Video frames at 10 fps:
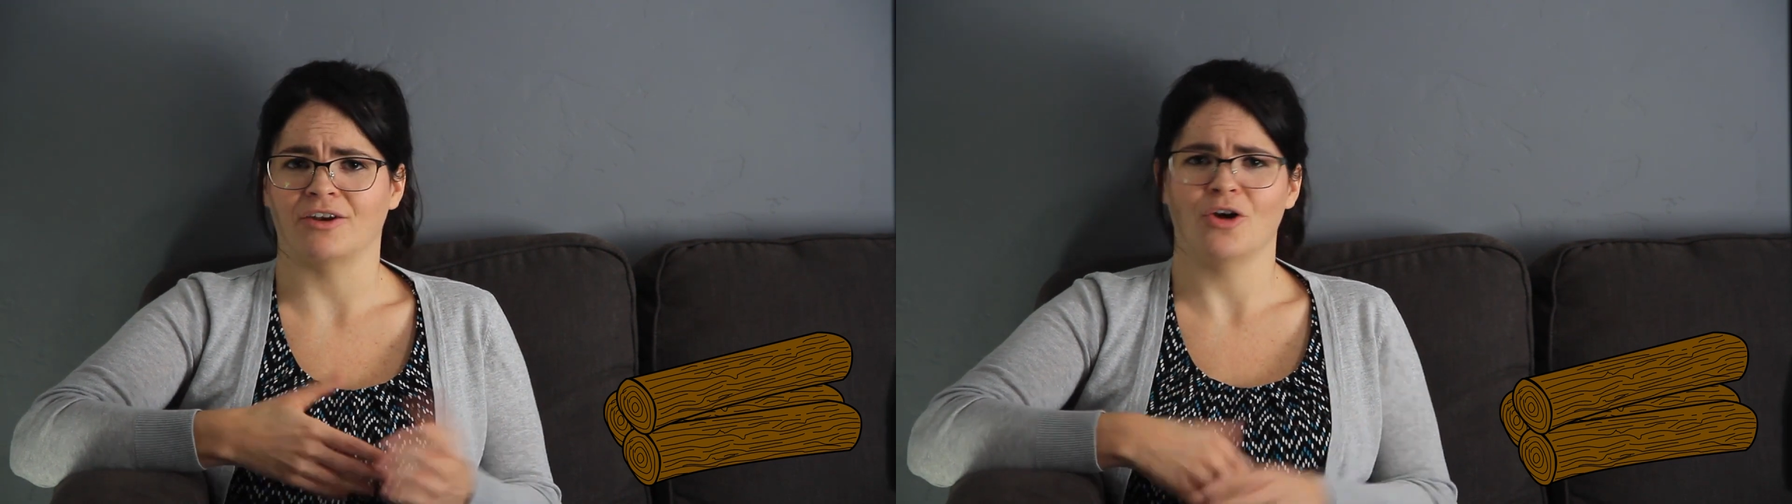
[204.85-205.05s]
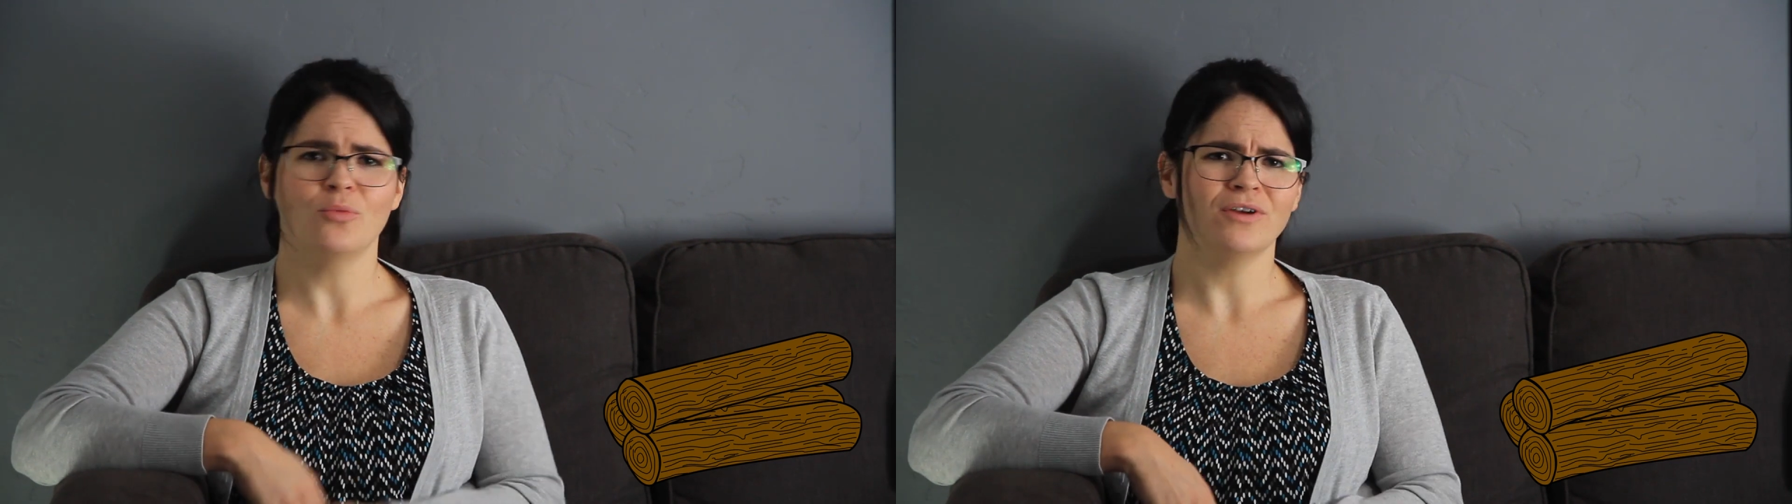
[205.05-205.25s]

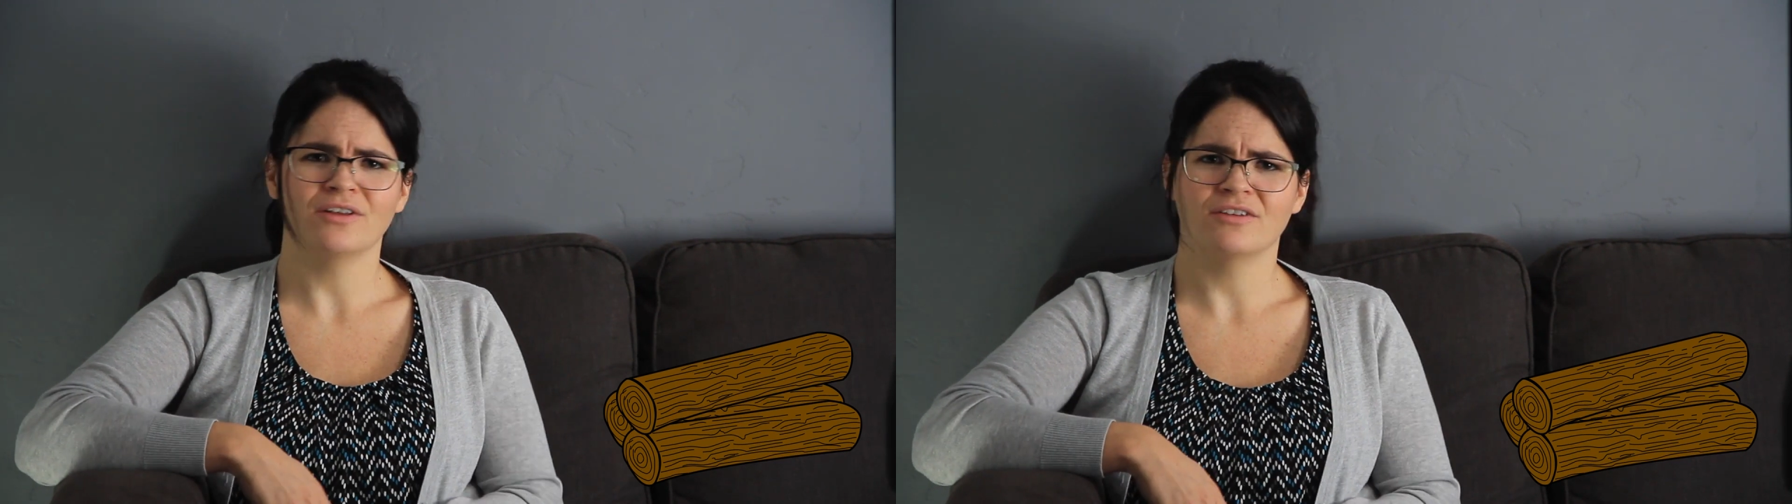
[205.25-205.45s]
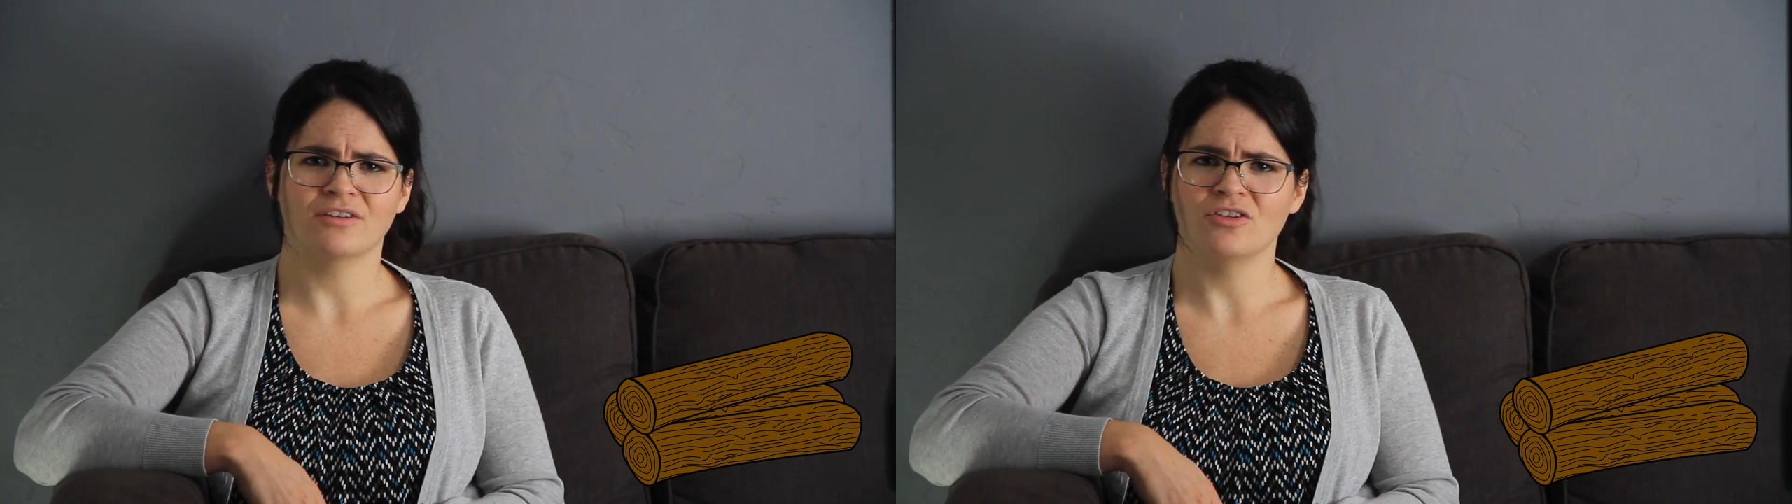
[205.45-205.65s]
No
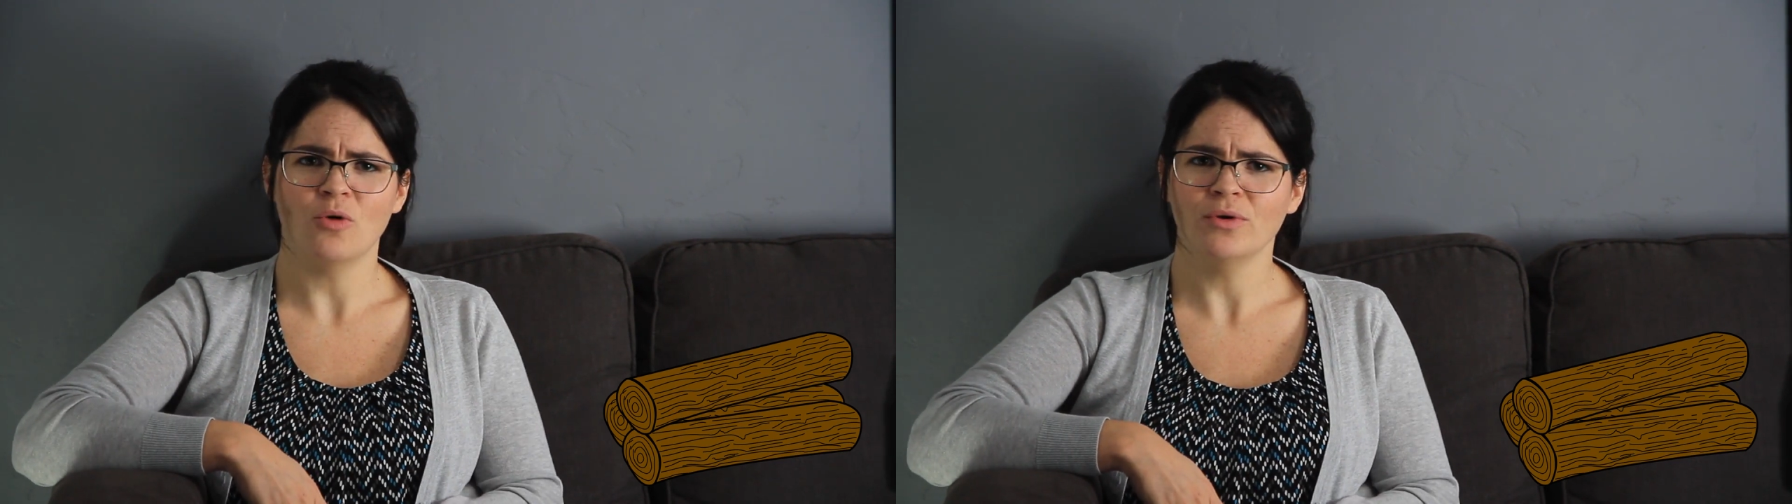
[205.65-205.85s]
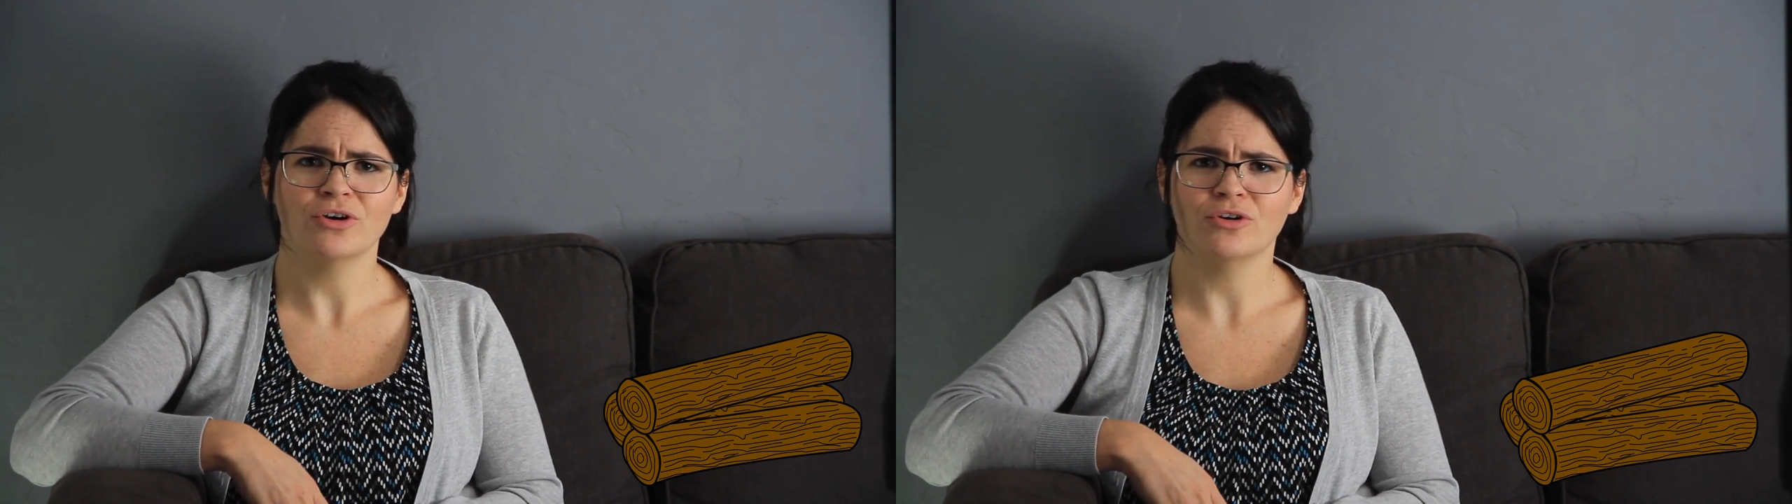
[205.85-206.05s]

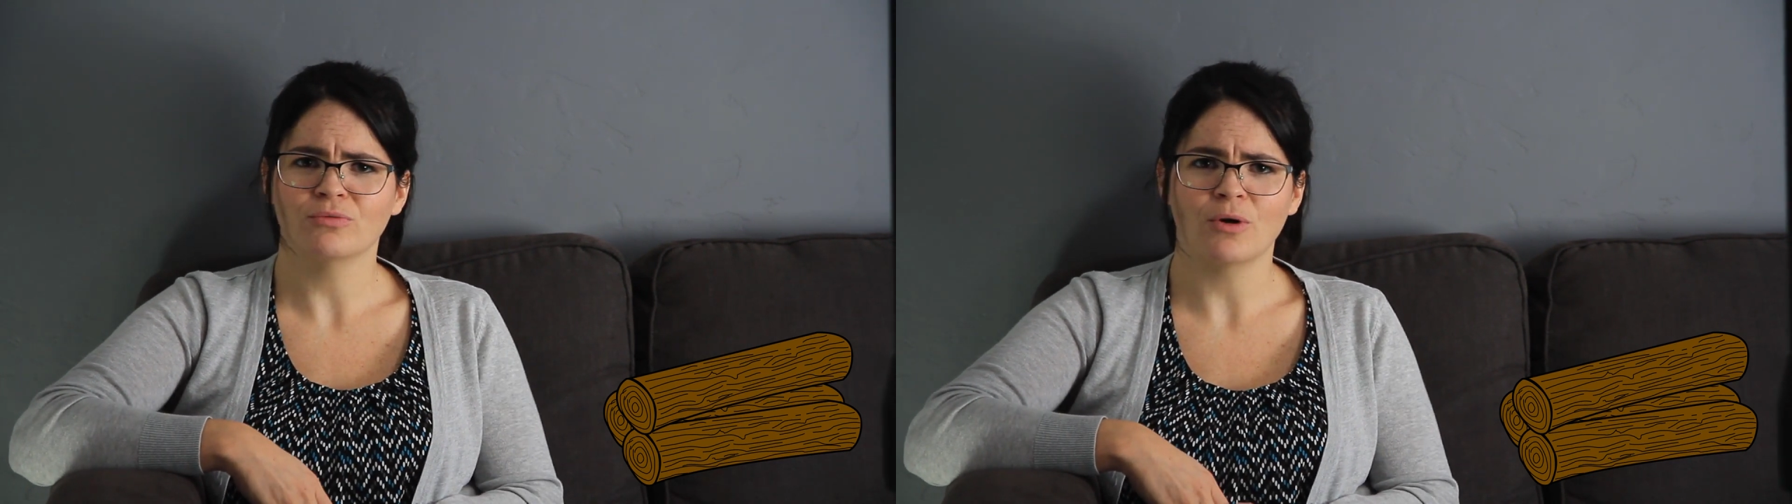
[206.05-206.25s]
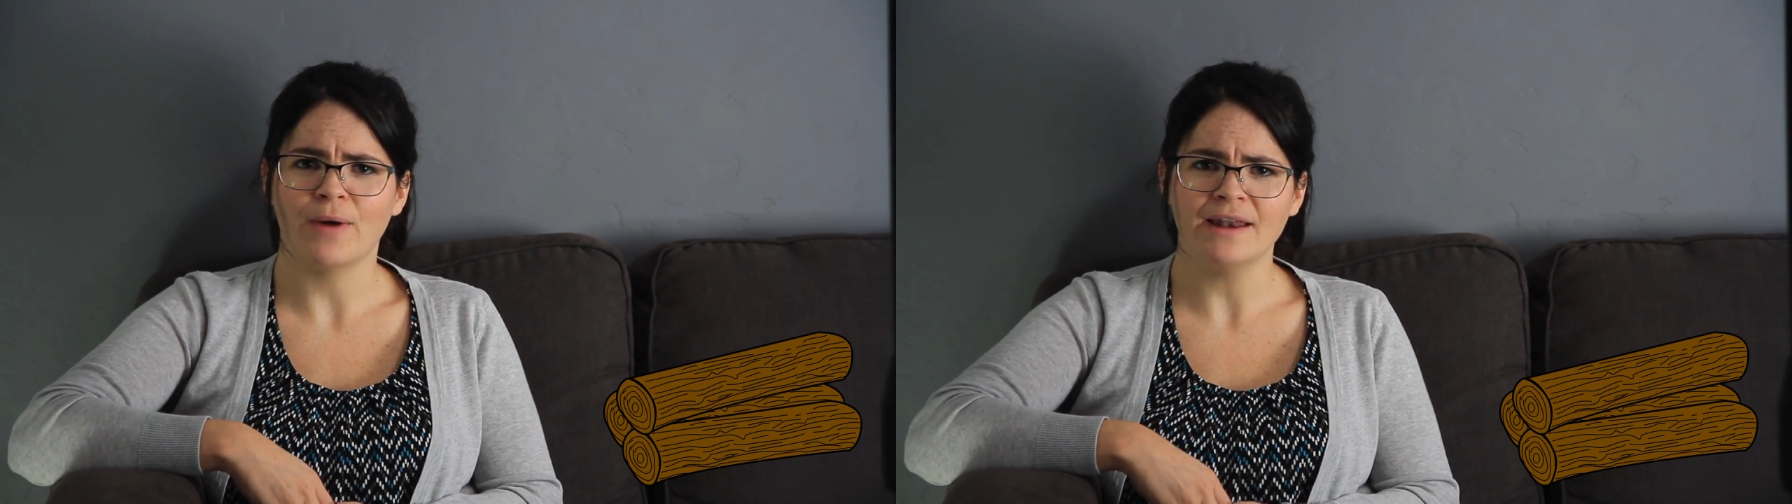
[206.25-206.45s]
one could
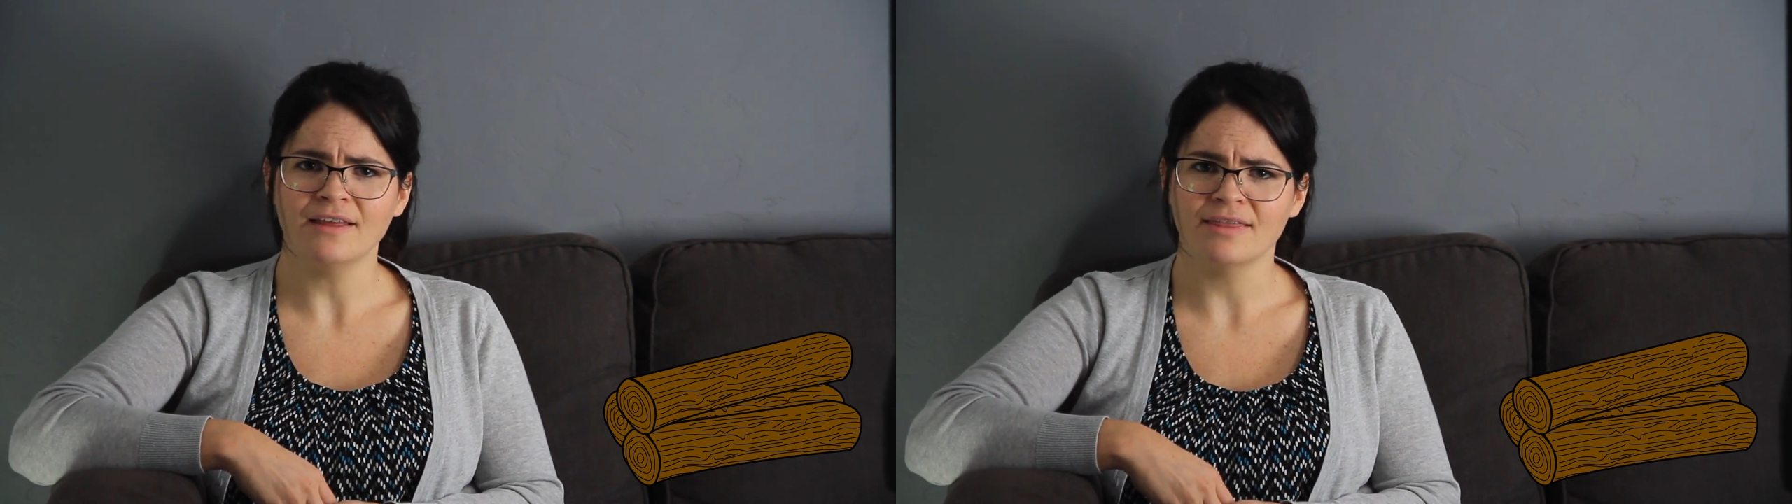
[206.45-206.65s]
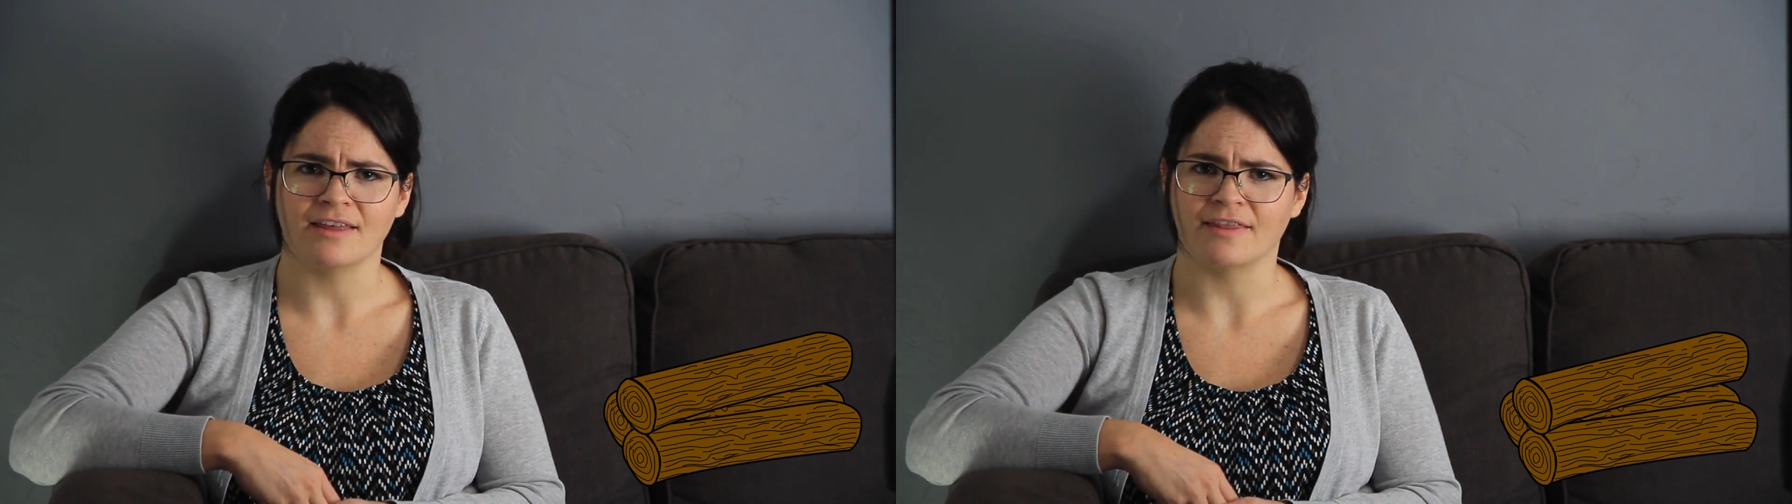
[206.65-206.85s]
grow
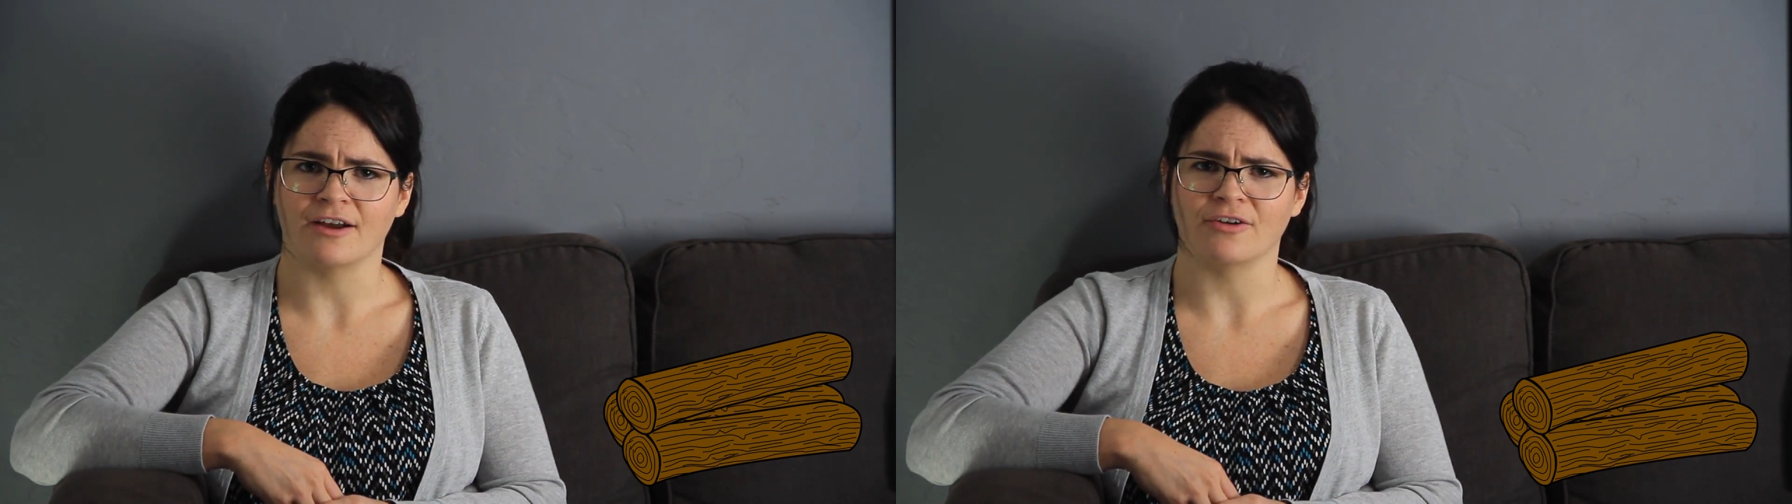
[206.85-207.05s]
anything there.